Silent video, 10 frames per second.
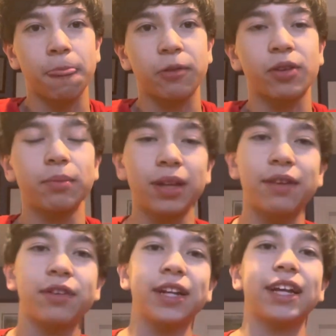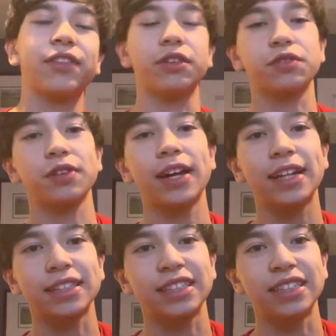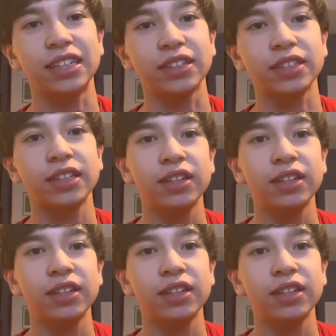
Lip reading: some leverage in those free agency deals,